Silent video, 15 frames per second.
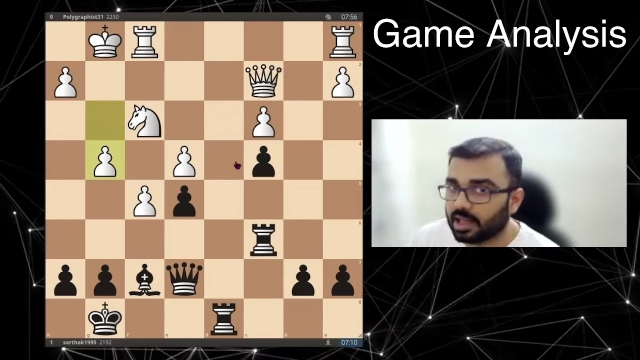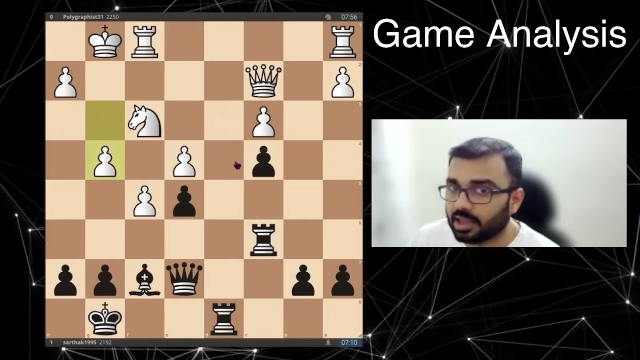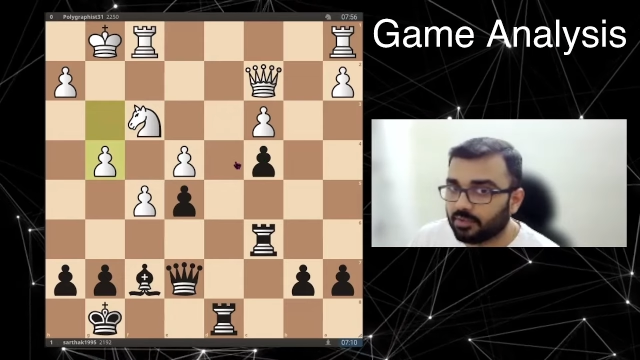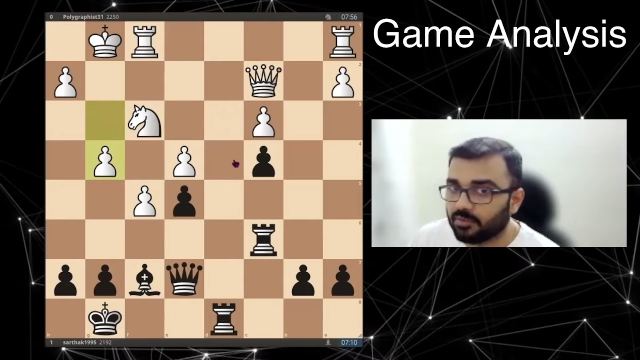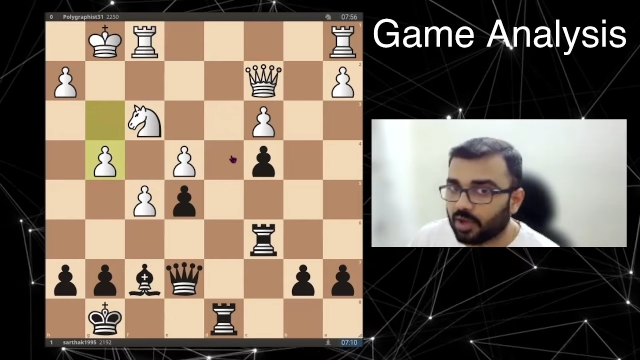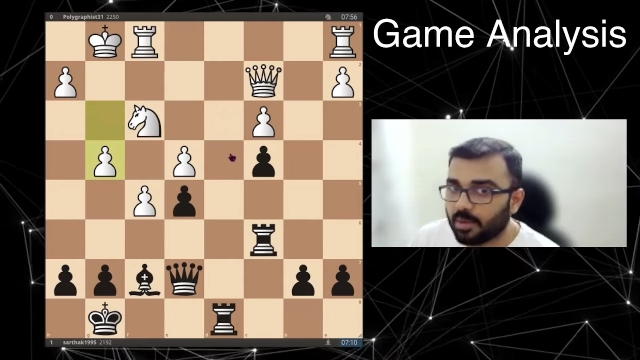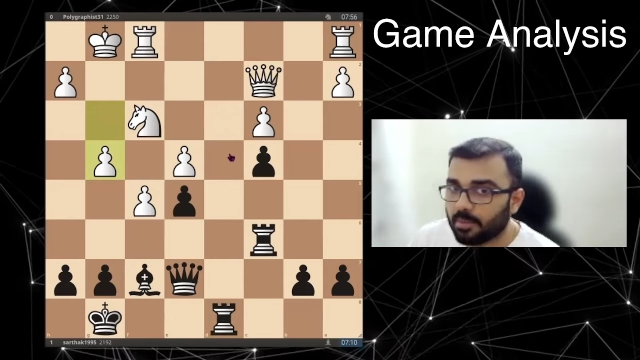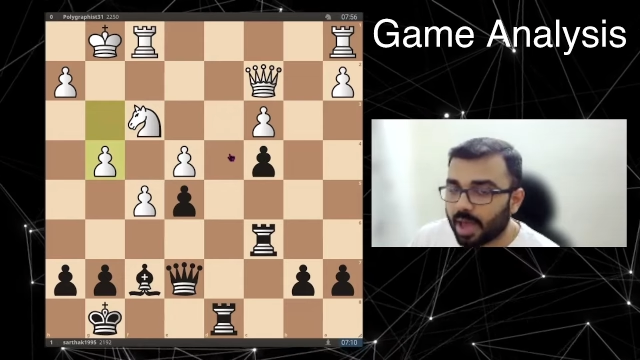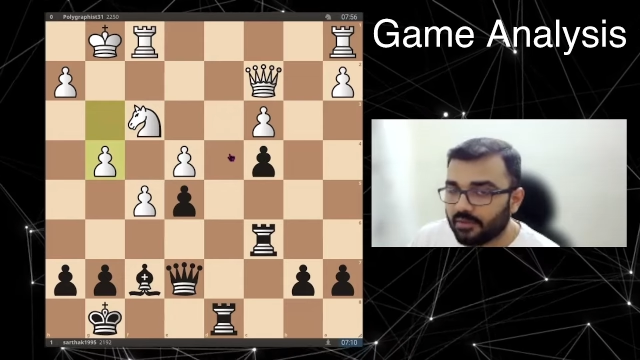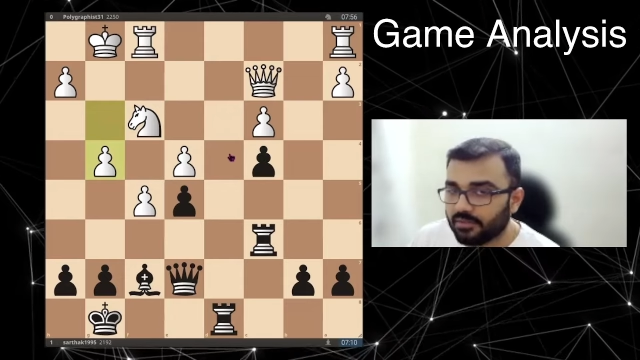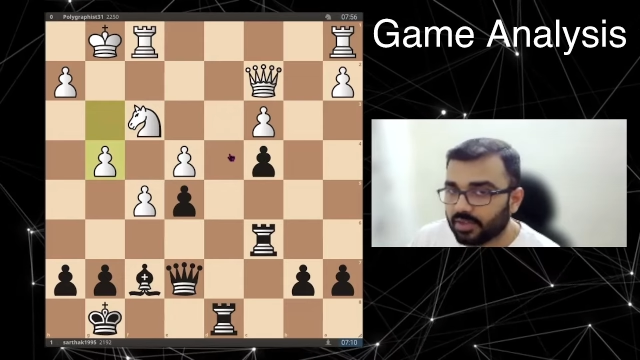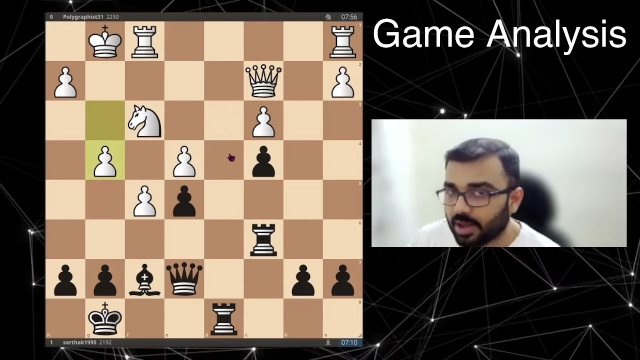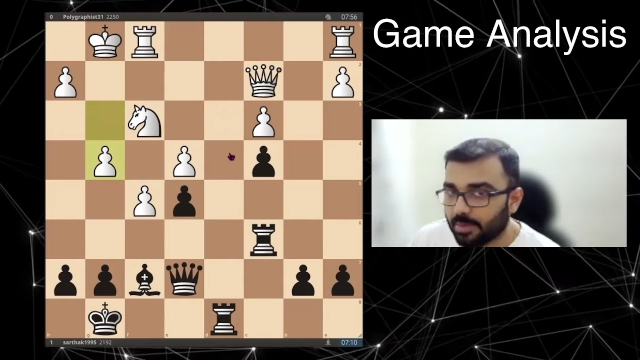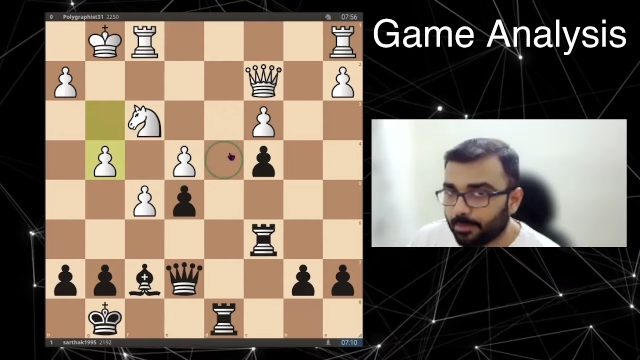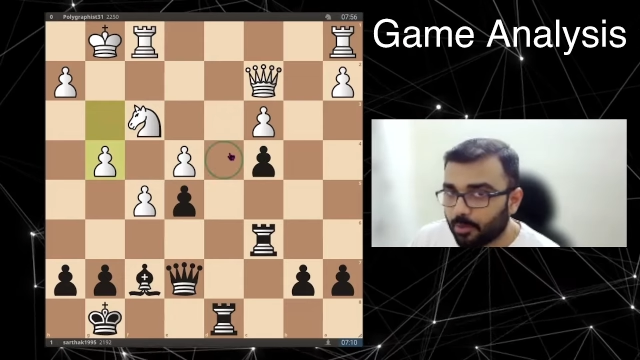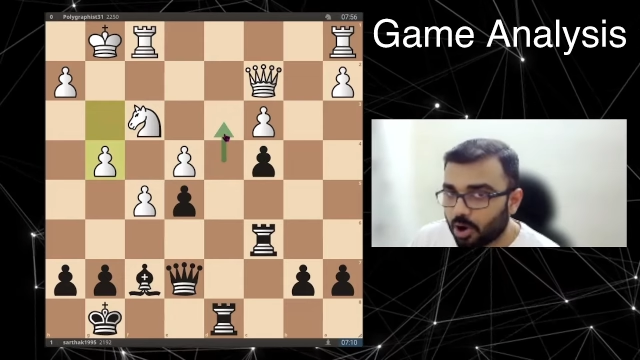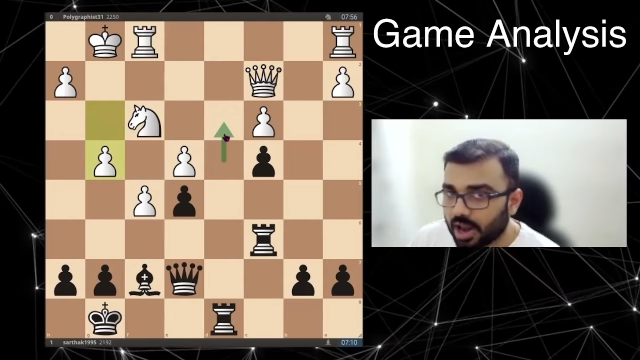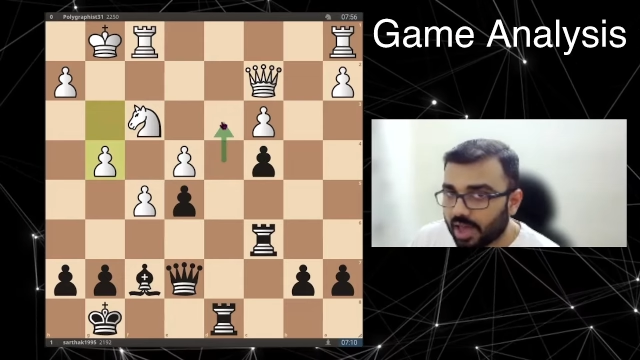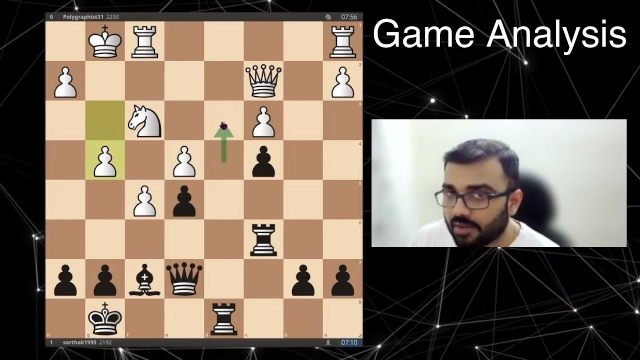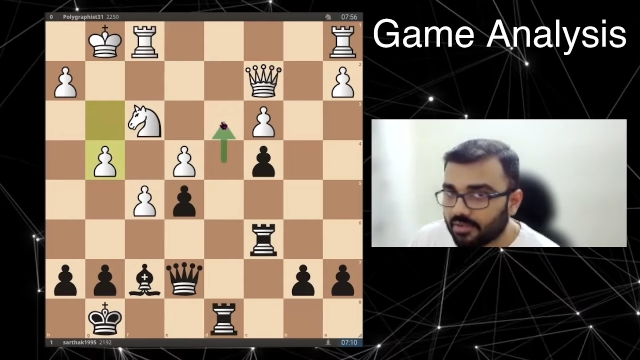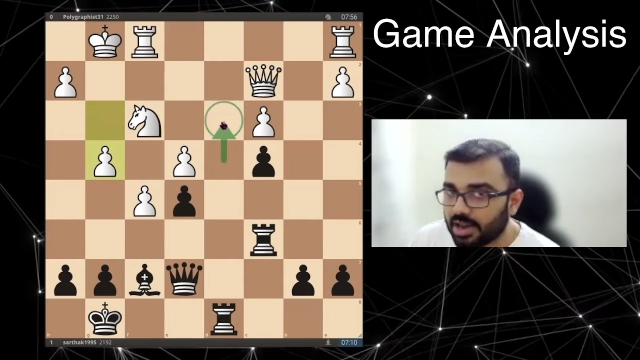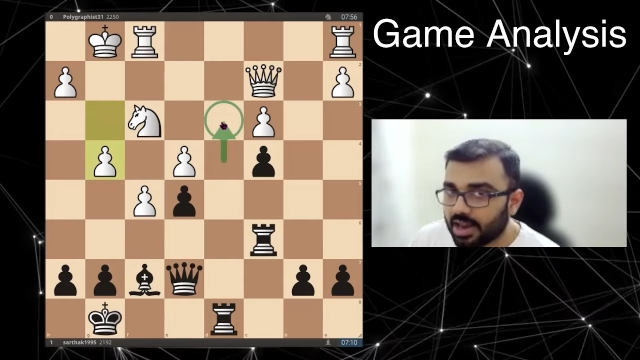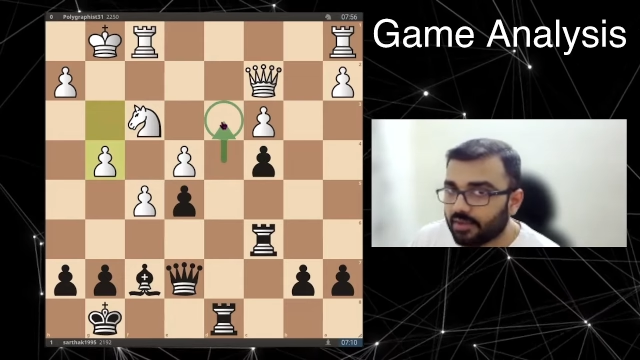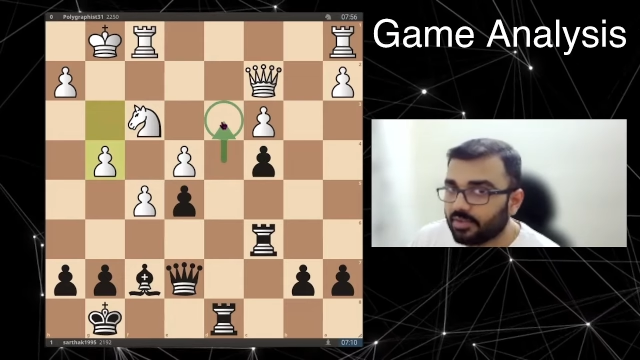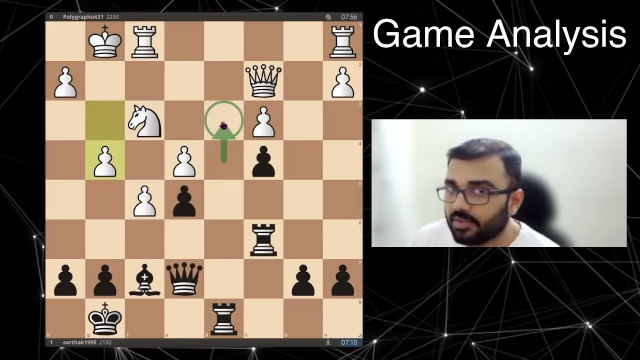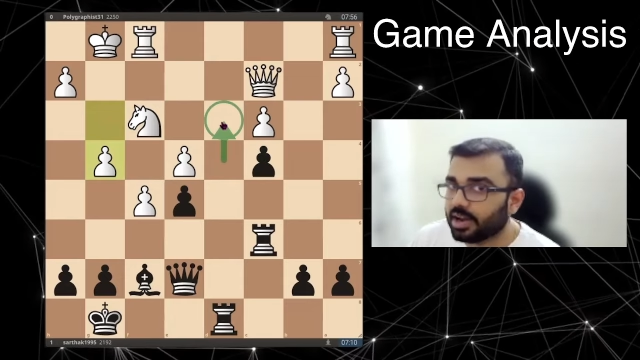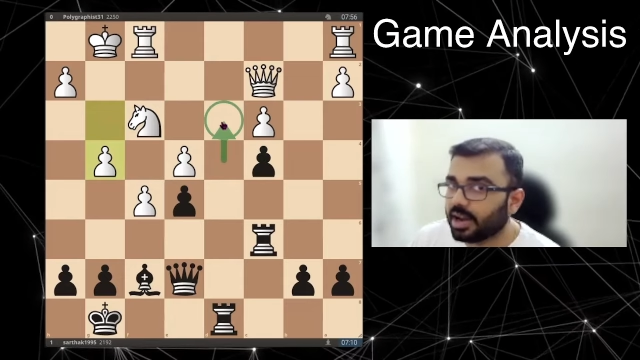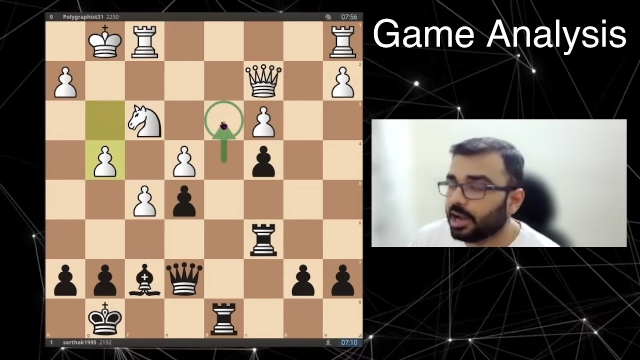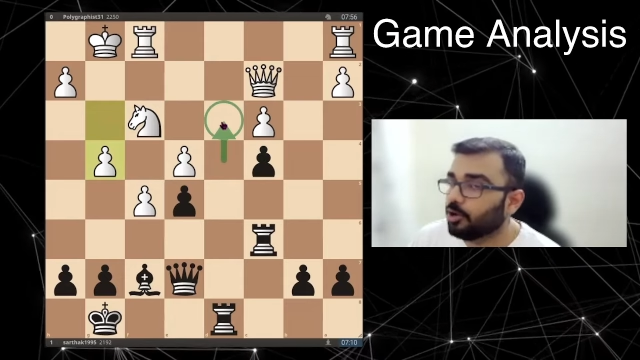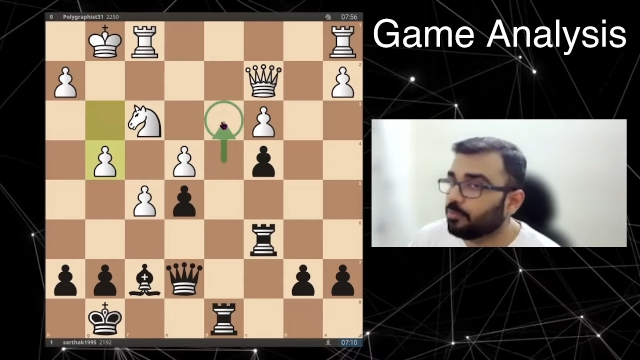Like if I am having a pawn, I will
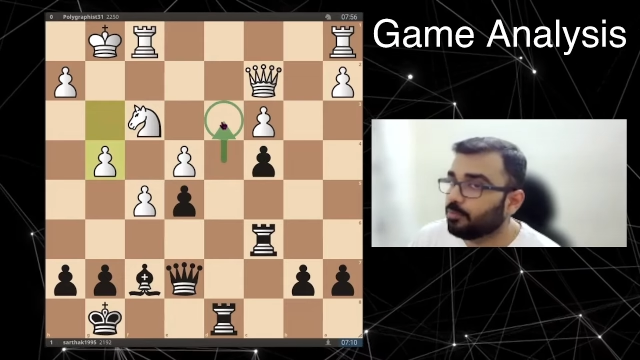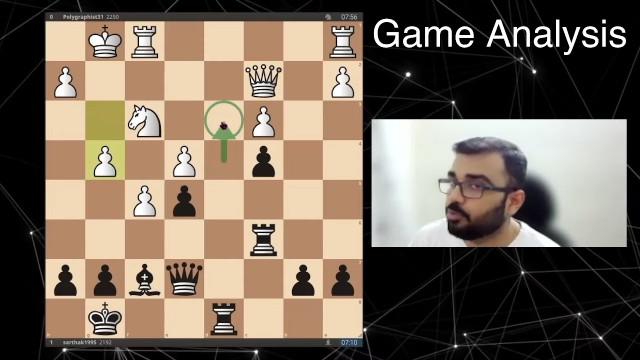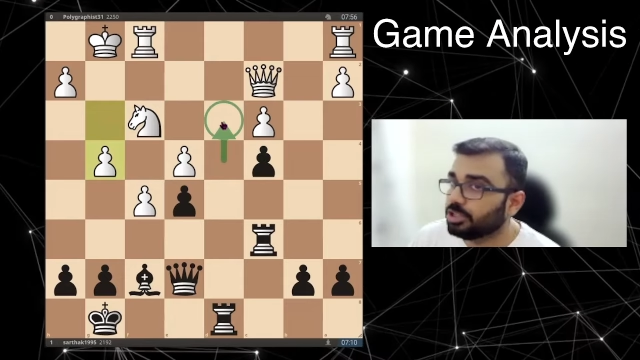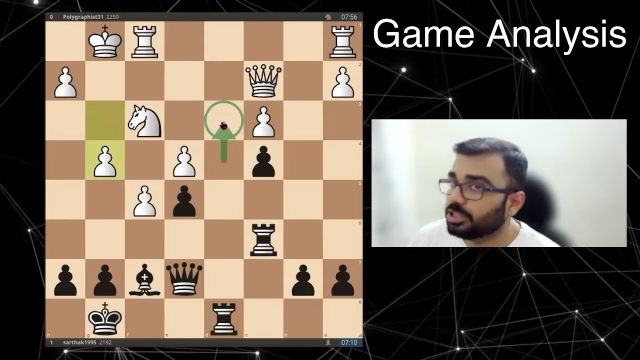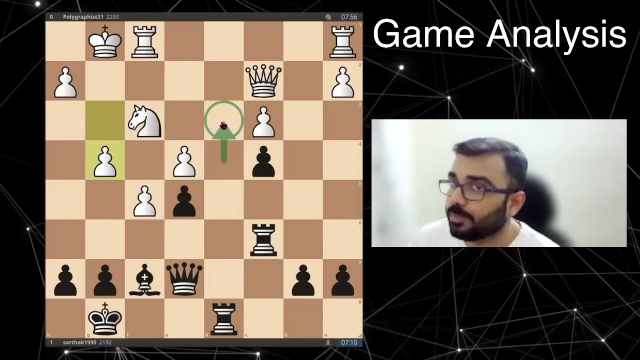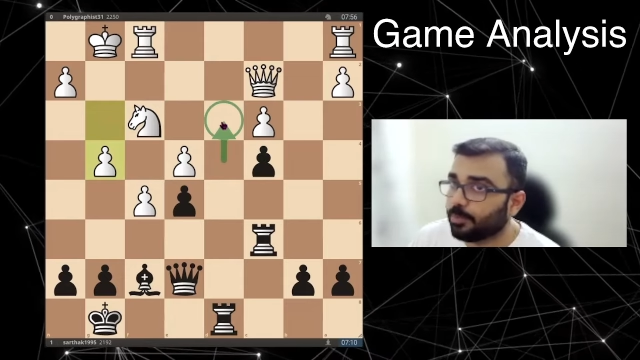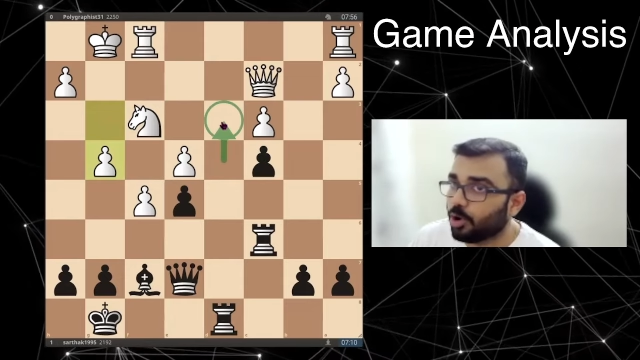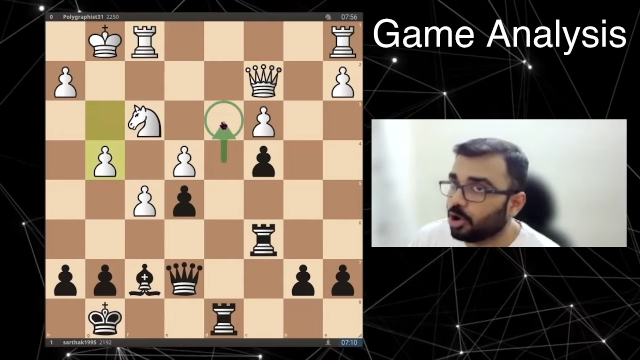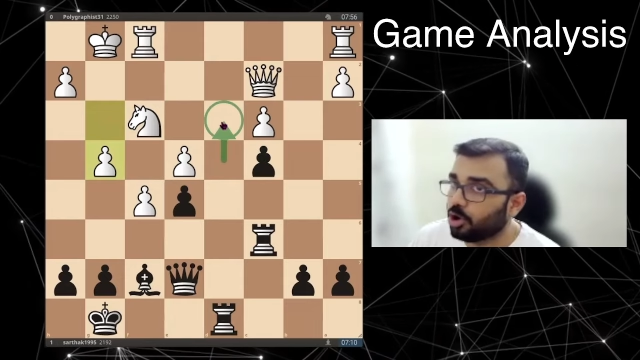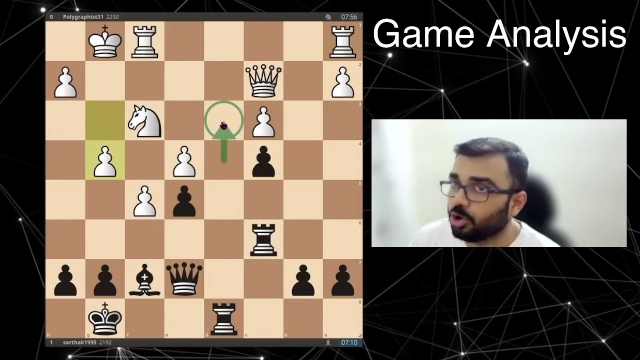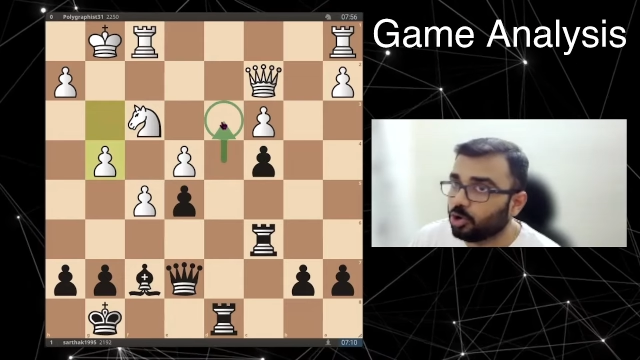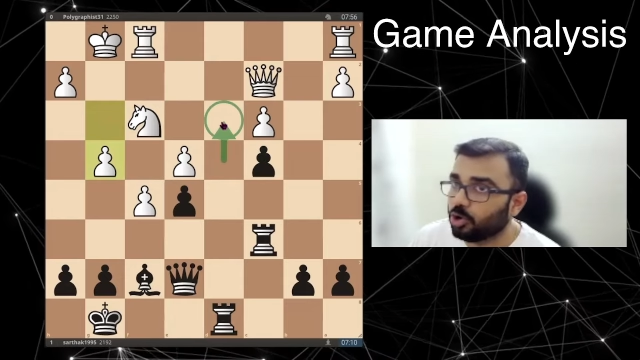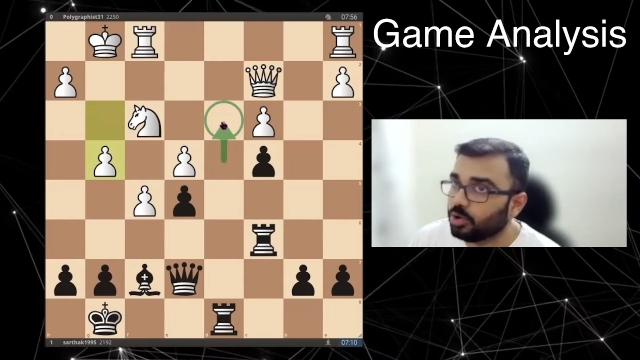never try to push a pawn